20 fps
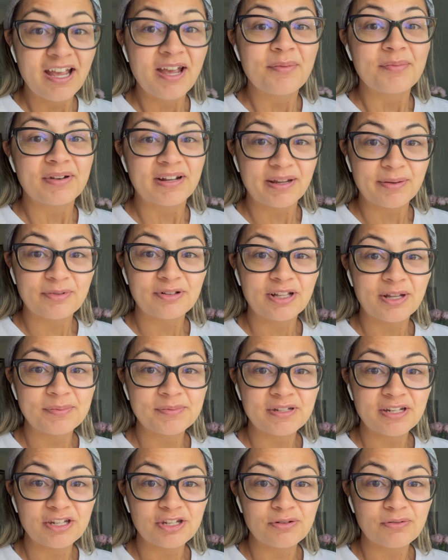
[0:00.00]
But I will
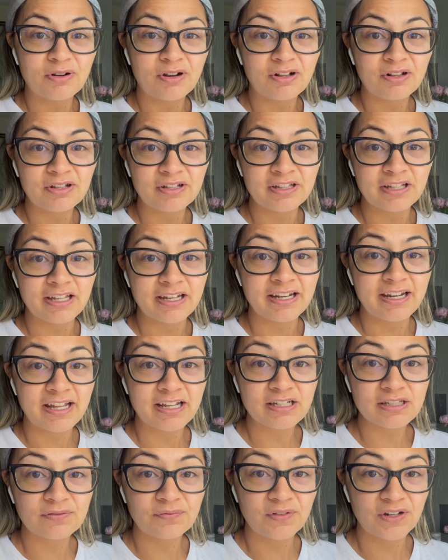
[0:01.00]
update you all in the
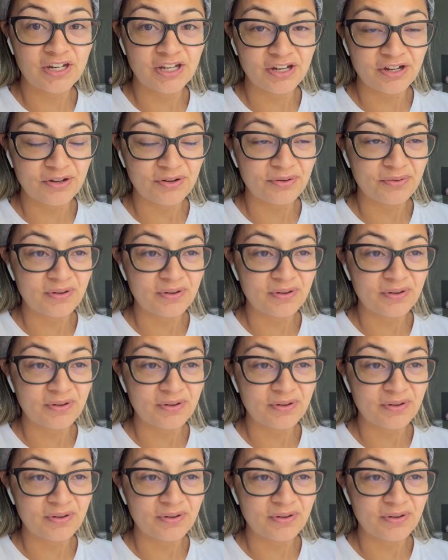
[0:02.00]
next video,